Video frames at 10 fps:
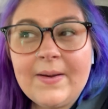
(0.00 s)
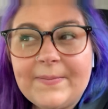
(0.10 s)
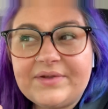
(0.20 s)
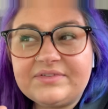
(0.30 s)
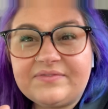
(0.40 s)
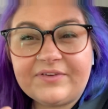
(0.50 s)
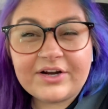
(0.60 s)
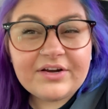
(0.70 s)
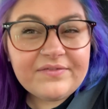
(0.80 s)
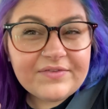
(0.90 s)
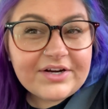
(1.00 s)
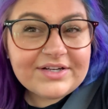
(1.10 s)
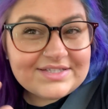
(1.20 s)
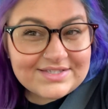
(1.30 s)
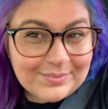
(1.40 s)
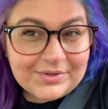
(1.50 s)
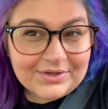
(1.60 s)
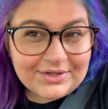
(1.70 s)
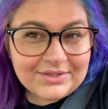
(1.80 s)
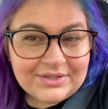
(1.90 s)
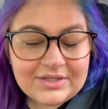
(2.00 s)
But it was very, very similar.